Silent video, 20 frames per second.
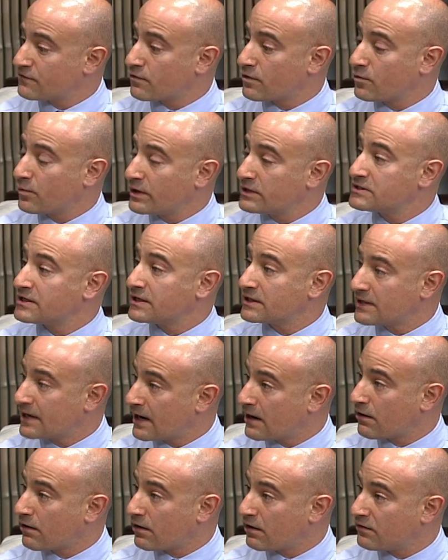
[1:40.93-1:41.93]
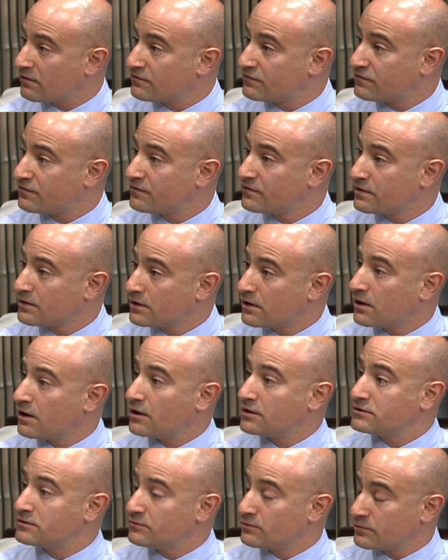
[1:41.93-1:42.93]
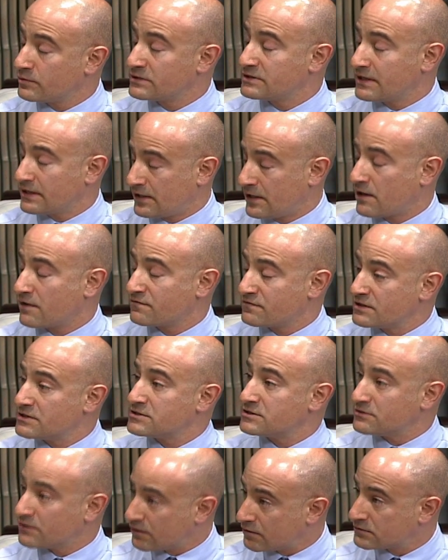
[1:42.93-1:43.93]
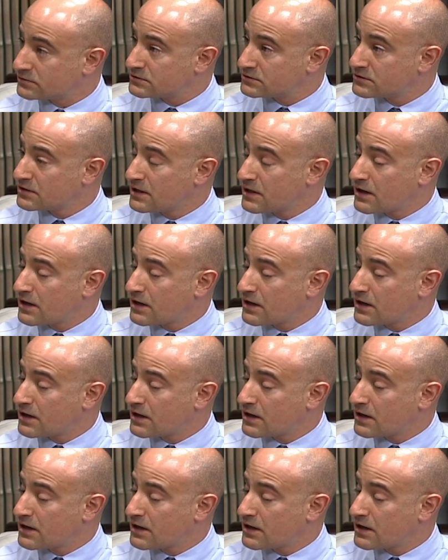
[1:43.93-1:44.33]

for. We take care of uh, we take care of these adults.